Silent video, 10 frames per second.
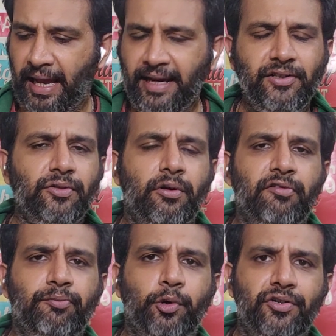any sort
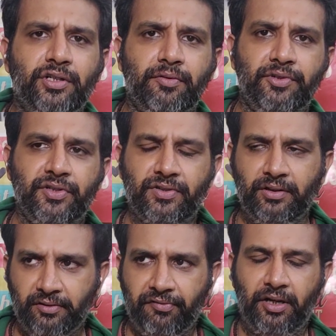of project which is
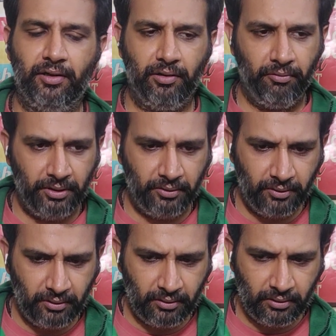interfering with
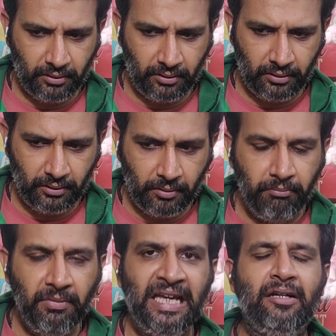the
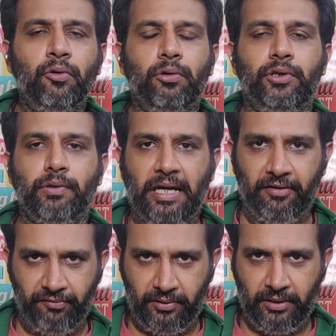main goal you
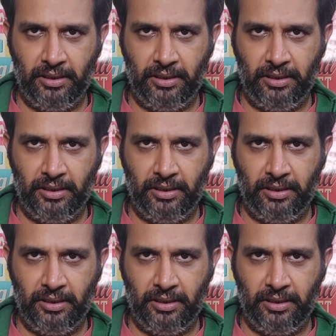have.